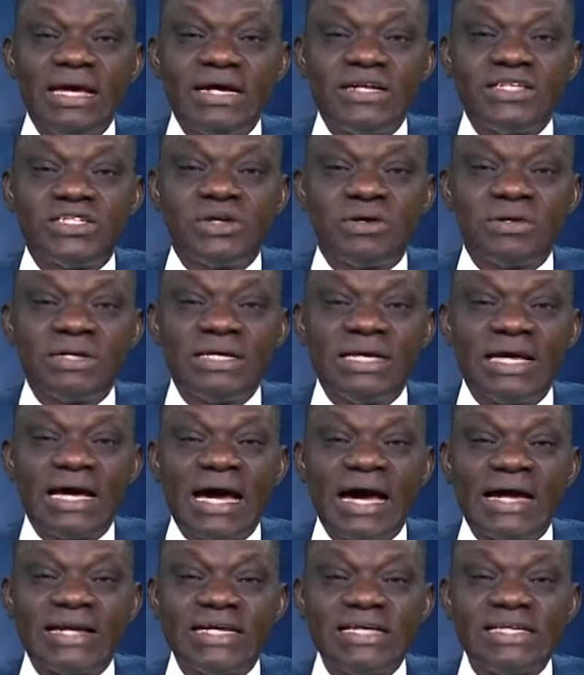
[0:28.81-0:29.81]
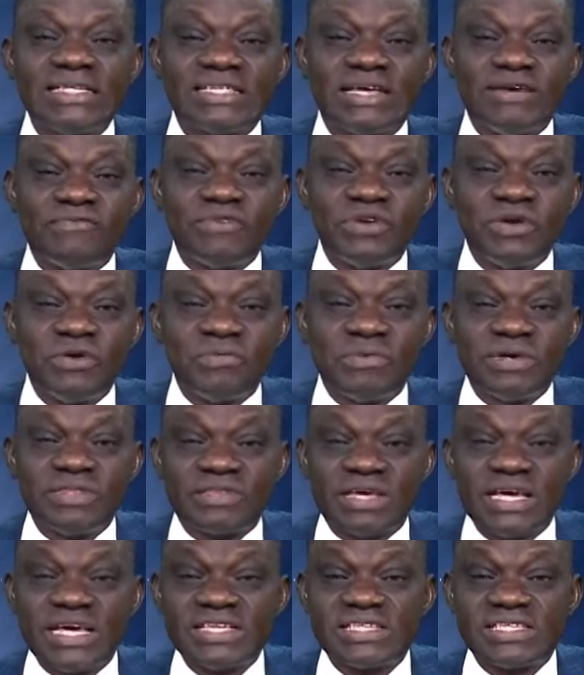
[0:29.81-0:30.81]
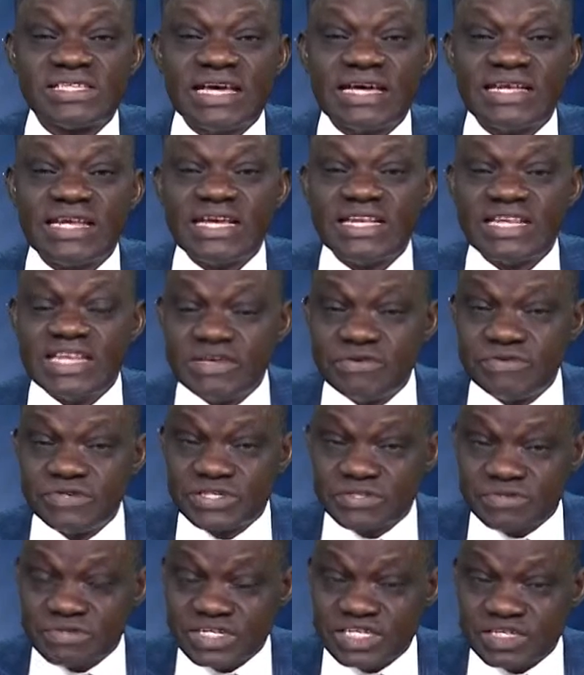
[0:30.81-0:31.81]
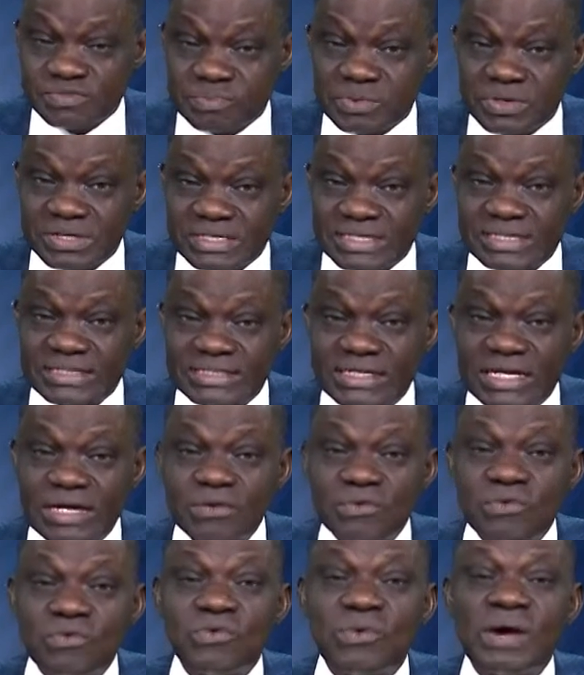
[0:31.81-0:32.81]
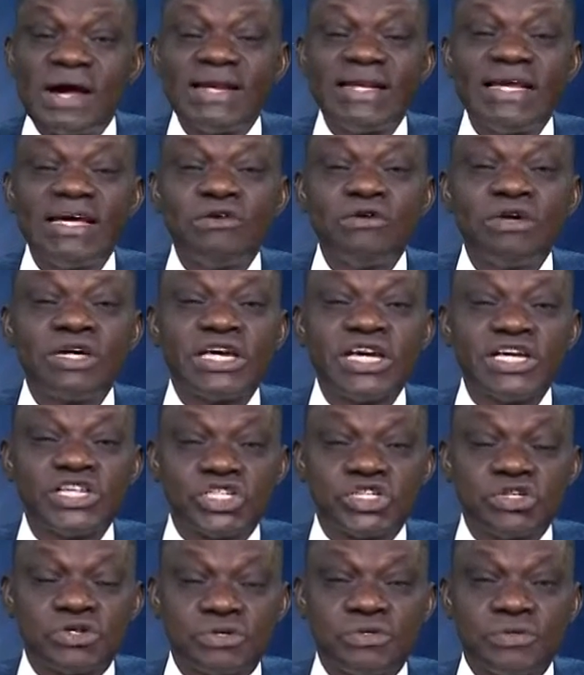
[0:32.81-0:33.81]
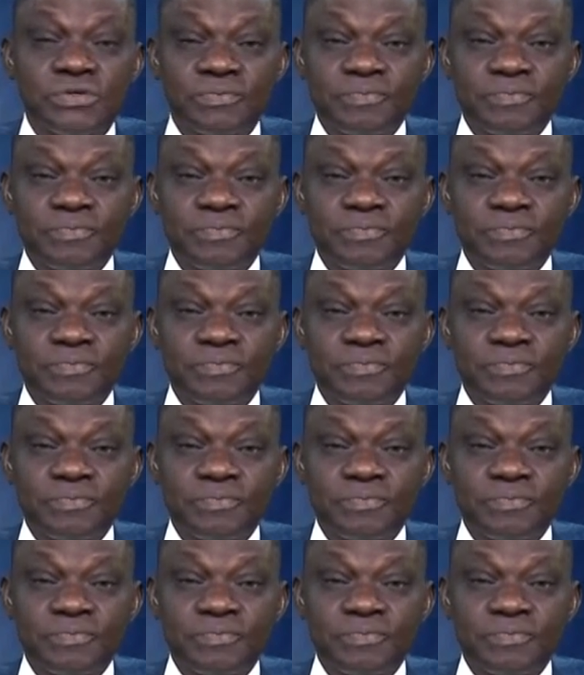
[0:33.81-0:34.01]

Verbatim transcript: during an interview with ACNN news correspondent Mwane Ogechiku.